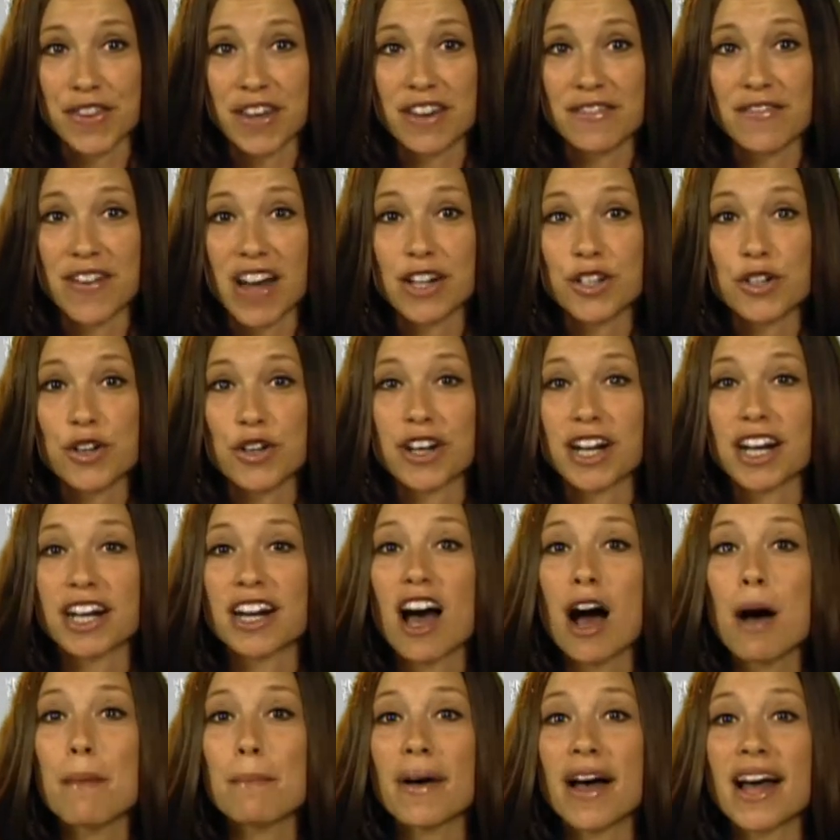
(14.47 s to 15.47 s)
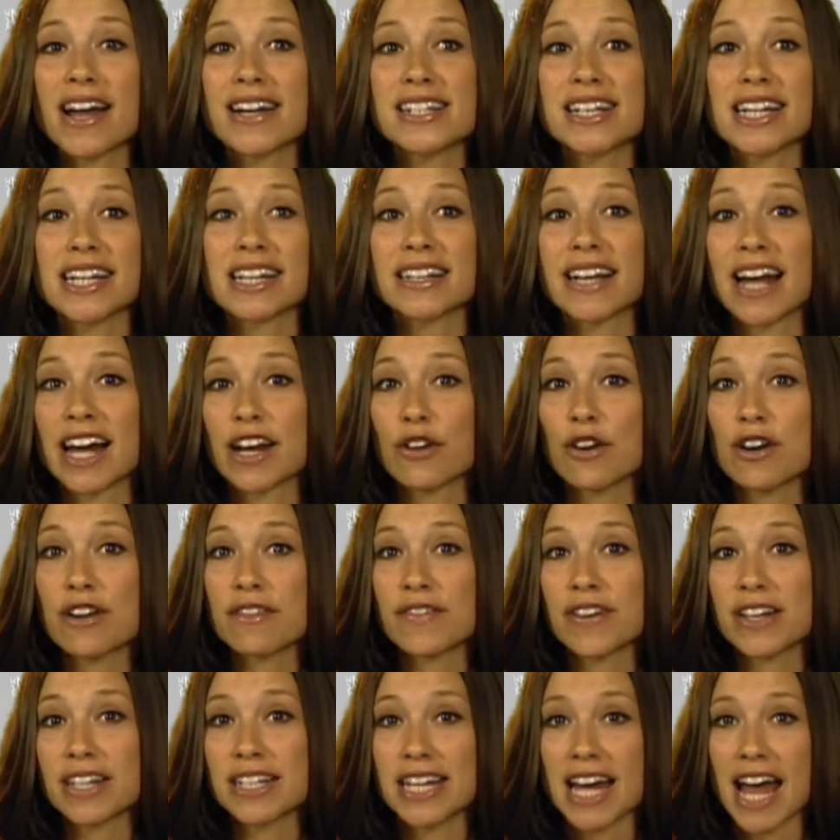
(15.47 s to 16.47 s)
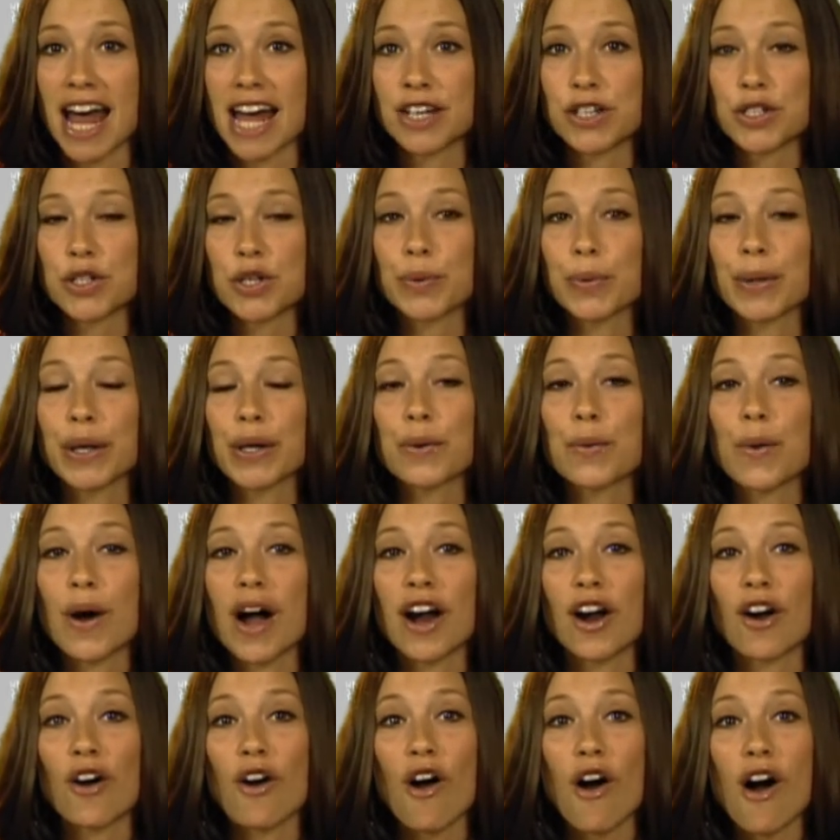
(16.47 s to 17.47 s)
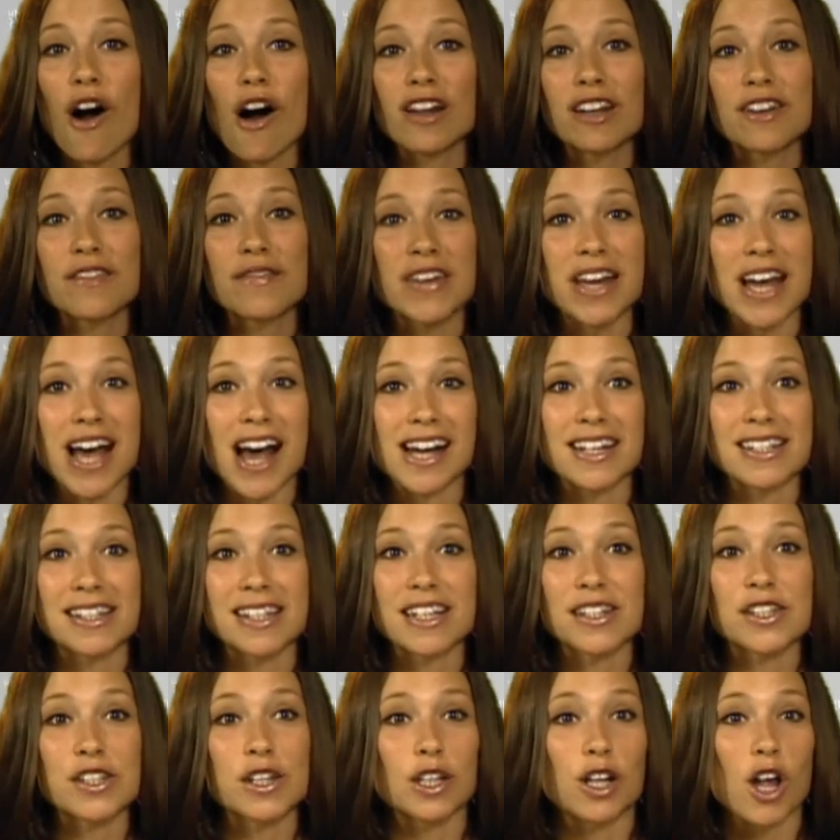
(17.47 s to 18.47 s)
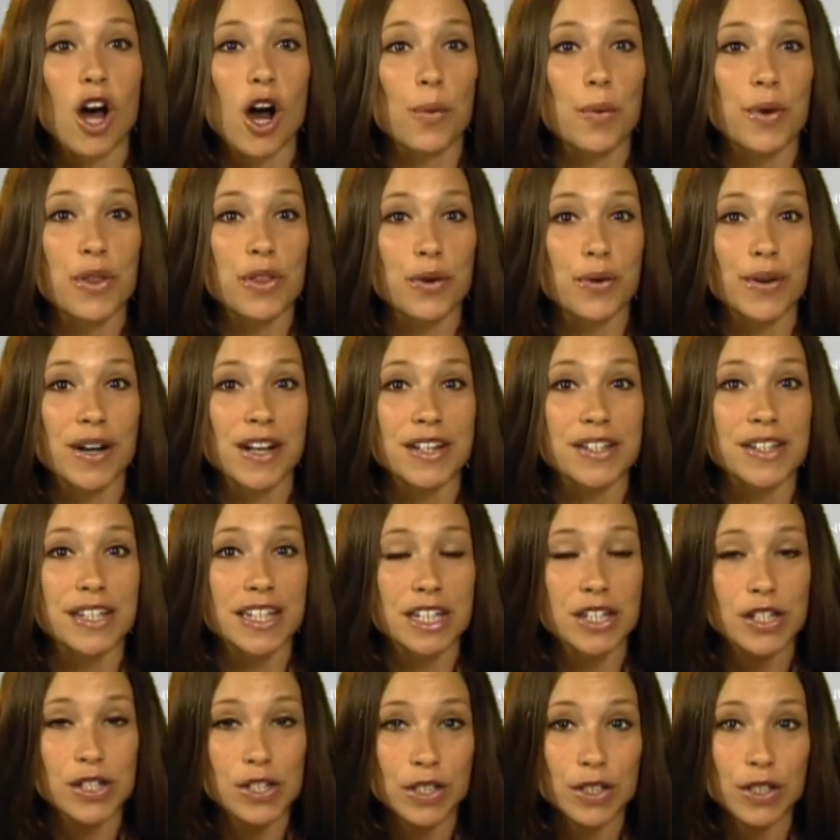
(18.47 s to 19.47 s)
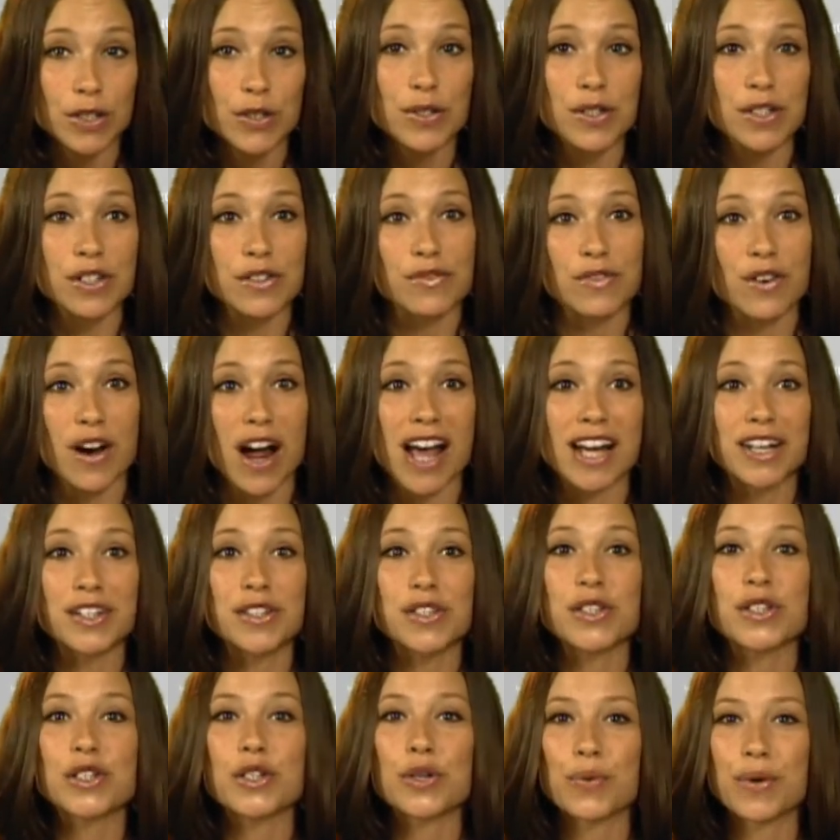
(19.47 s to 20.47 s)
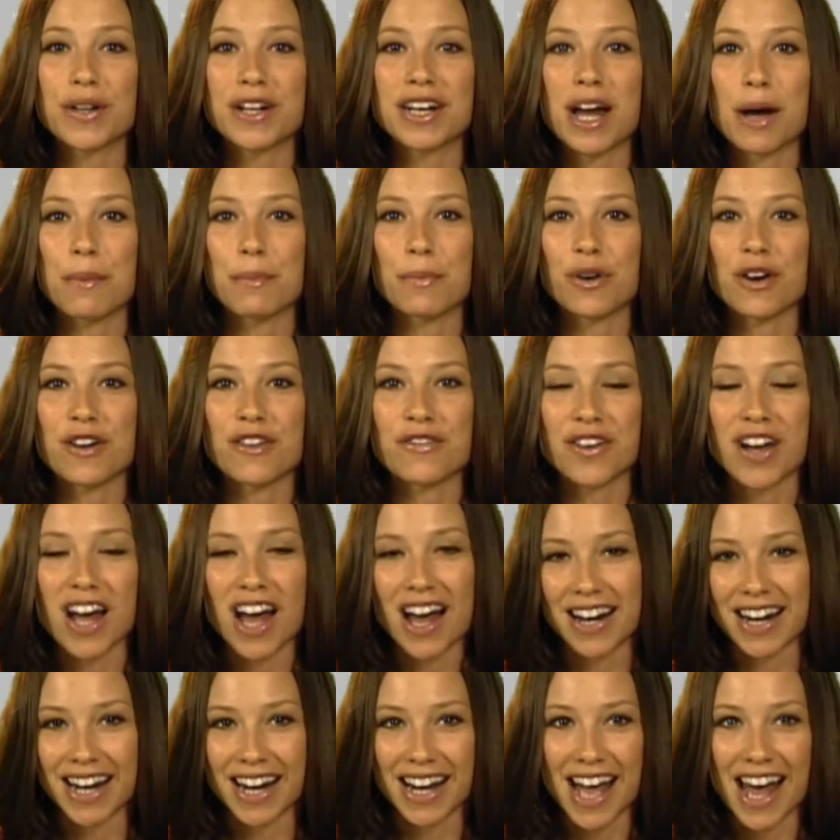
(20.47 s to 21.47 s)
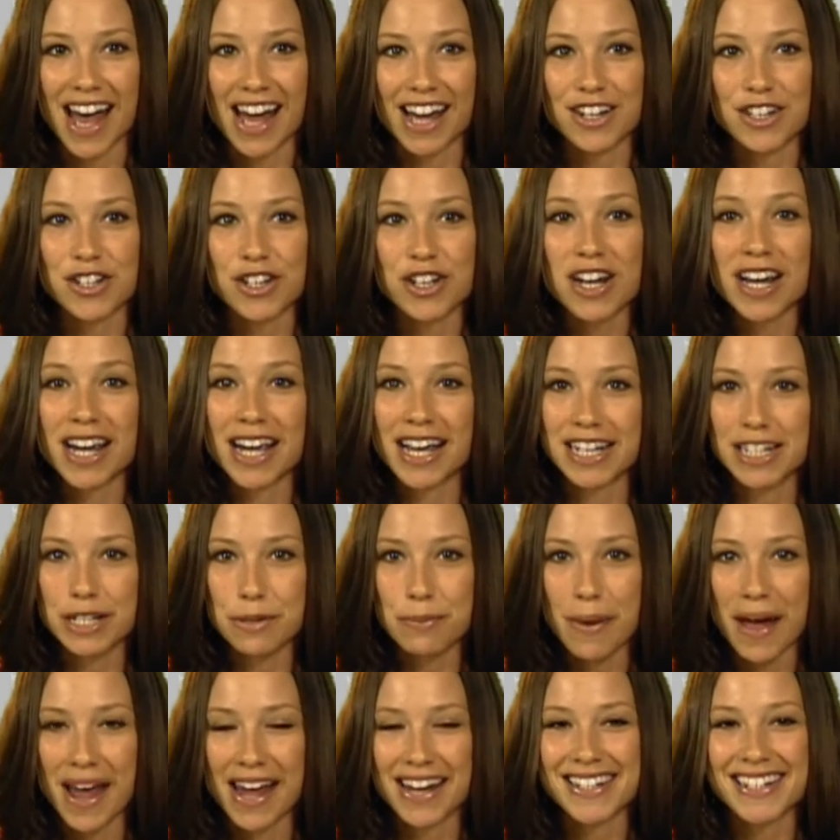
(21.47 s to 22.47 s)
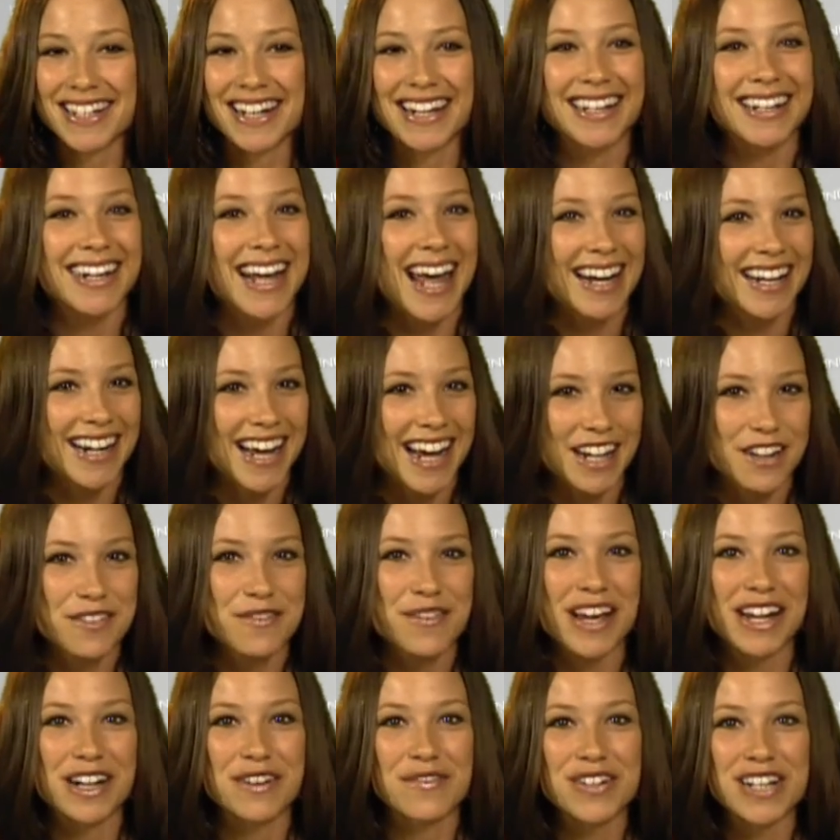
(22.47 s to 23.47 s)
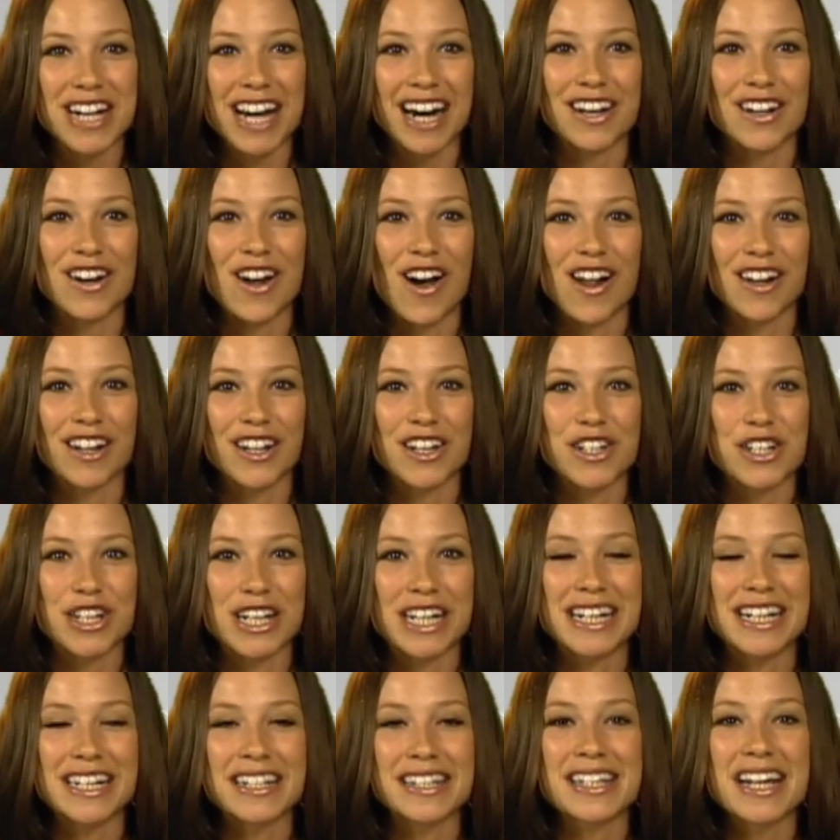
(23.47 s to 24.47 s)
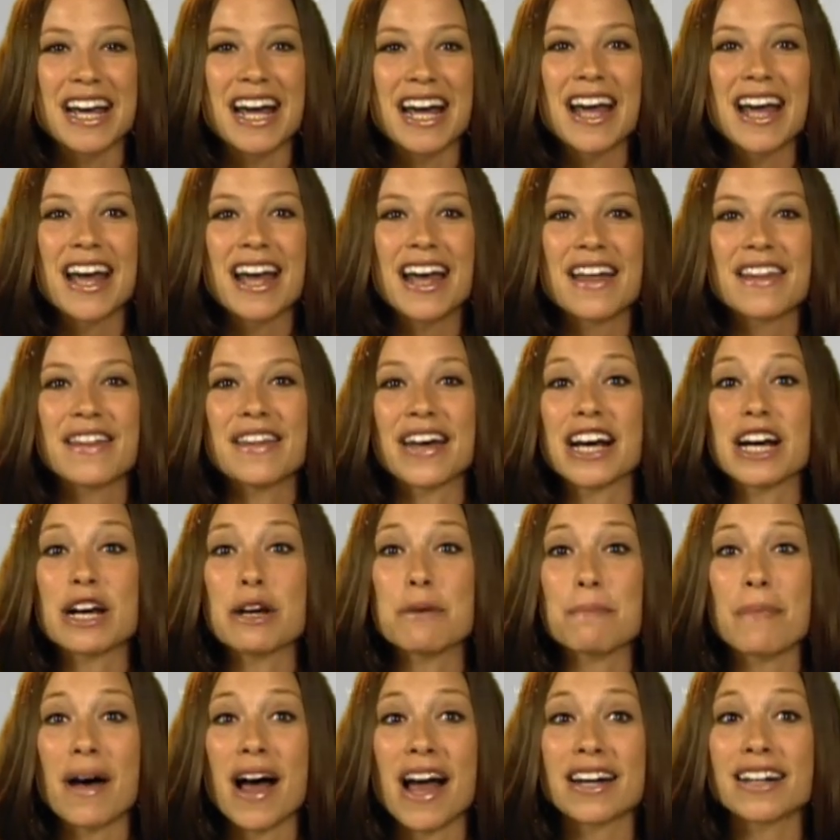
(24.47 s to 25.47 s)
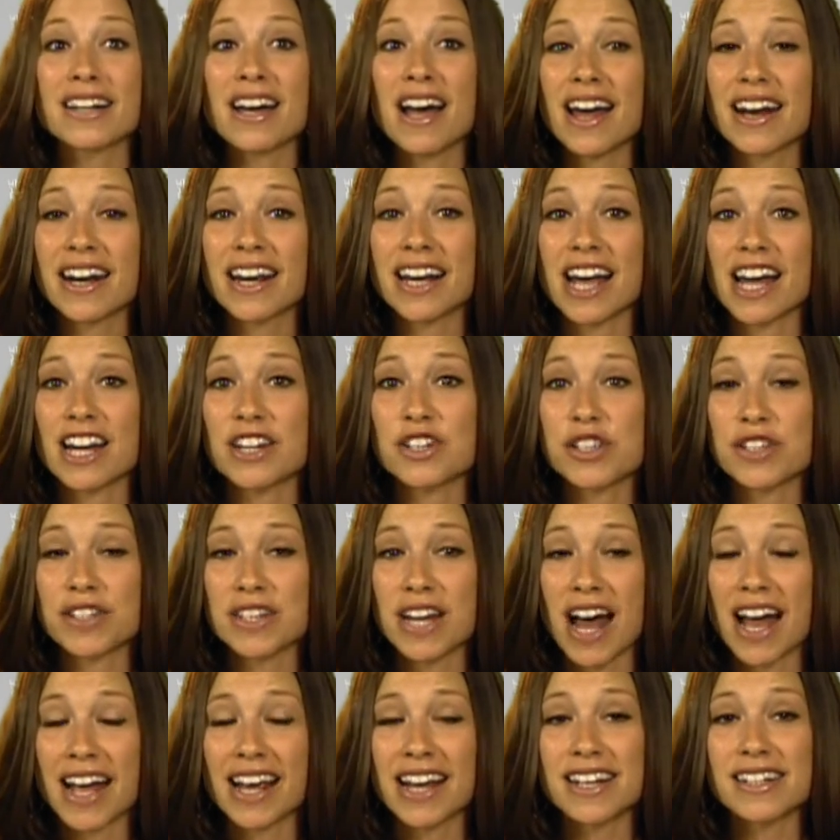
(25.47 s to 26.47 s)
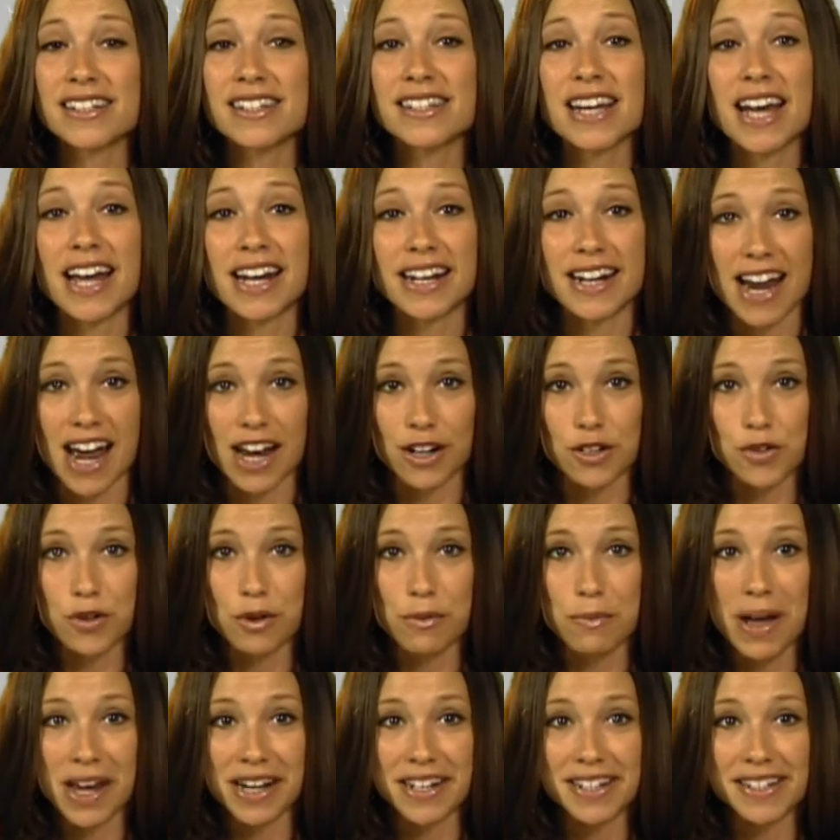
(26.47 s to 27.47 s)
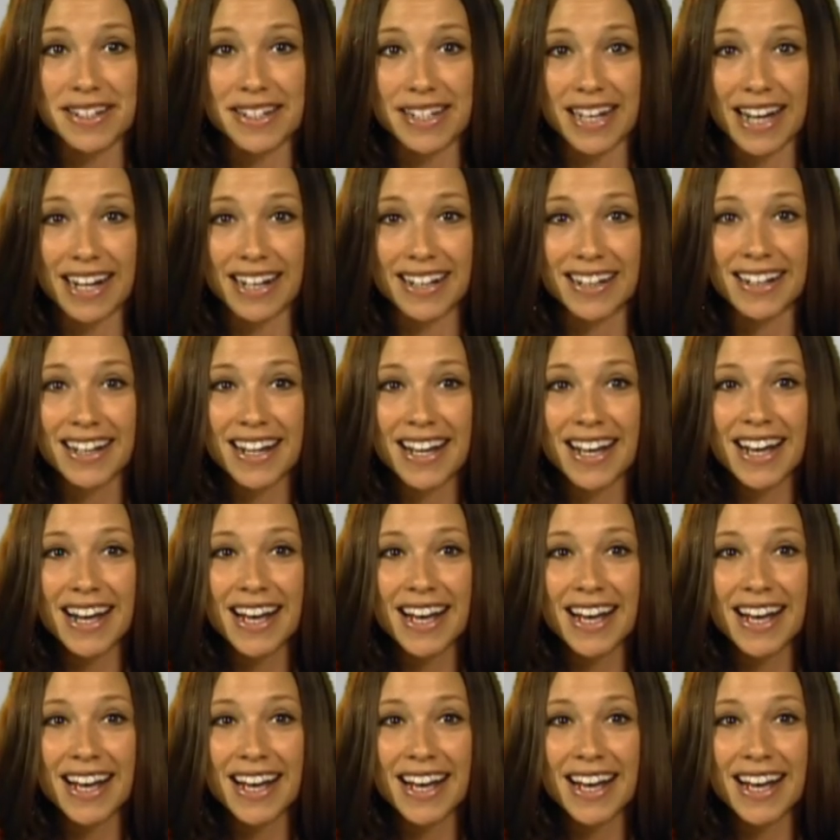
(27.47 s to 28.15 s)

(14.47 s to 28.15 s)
They've entered a non binding letter of intent to acquire all of the assets along with Grail's exclusive rights to a number of cutting edge, independent, and innovative technologies that combine cutting edge science and natural medicine.